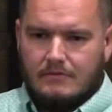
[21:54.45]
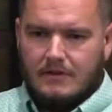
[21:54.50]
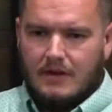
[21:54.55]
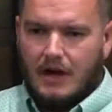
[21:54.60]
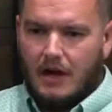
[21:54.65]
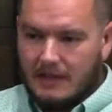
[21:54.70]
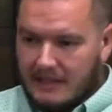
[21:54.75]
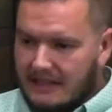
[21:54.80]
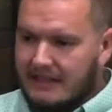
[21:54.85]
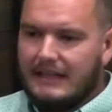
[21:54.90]

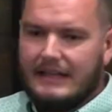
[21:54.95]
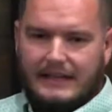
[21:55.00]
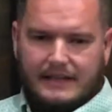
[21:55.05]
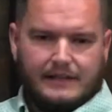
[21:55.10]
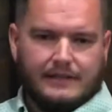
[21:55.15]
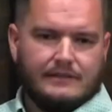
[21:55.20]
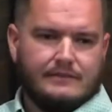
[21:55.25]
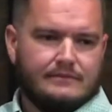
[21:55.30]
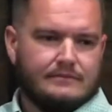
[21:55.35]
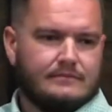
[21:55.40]
unclean.
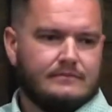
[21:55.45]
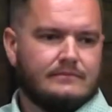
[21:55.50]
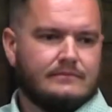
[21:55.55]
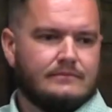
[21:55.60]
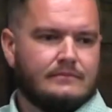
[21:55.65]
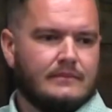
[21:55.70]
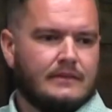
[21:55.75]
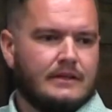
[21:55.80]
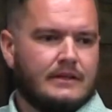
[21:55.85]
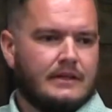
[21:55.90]

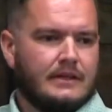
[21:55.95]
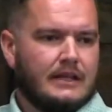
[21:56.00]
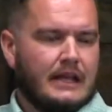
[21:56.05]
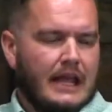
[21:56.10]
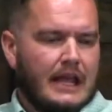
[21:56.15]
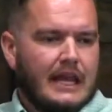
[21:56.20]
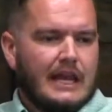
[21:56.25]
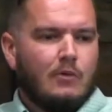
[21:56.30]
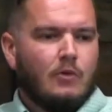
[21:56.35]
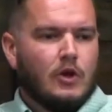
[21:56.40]

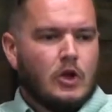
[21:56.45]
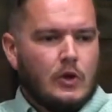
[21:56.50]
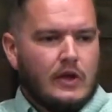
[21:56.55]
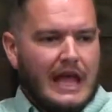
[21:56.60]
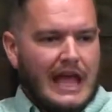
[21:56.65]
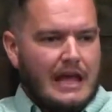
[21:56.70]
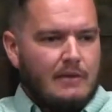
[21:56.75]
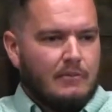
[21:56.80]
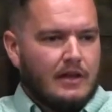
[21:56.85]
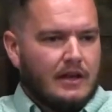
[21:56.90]
Anyone who
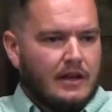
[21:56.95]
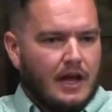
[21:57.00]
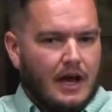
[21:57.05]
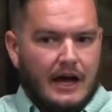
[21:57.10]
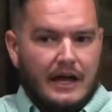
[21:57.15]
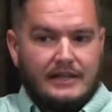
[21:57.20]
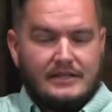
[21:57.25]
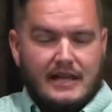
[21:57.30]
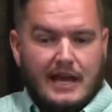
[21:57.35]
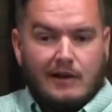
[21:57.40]
came in
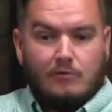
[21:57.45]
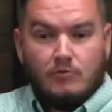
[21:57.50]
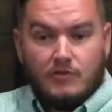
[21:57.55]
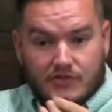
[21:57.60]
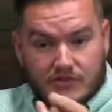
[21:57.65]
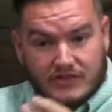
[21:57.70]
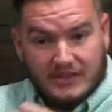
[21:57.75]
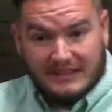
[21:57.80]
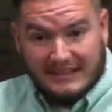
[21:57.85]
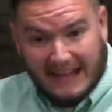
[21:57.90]
contact with
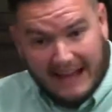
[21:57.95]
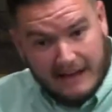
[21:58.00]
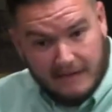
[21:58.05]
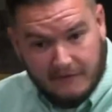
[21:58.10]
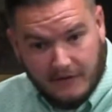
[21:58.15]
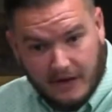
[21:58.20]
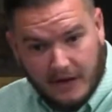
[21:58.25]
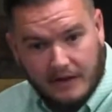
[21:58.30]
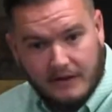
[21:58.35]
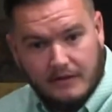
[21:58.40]

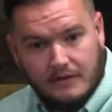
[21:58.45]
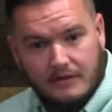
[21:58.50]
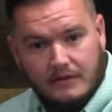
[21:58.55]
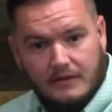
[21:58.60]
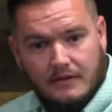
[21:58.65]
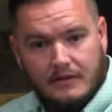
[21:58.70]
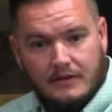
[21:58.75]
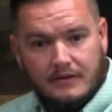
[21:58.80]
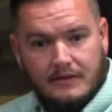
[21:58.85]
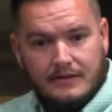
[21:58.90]
saliva
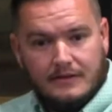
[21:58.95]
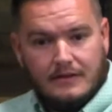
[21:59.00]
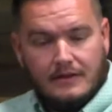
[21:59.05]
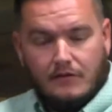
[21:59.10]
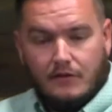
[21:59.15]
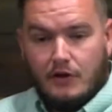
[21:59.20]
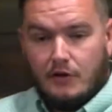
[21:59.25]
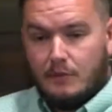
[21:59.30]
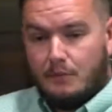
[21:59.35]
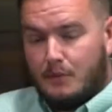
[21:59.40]
of
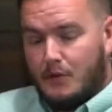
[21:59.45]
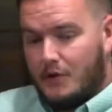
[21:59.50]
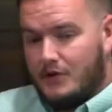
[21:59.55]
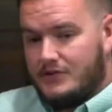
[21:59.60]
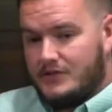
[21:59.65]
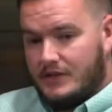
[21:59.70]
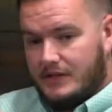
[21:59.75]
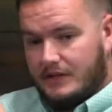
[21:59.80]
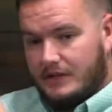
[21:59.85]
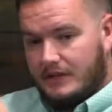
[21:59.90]
another
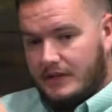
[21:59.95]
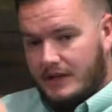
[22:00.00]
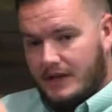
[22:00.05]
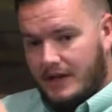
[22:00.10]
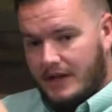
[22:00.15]
person,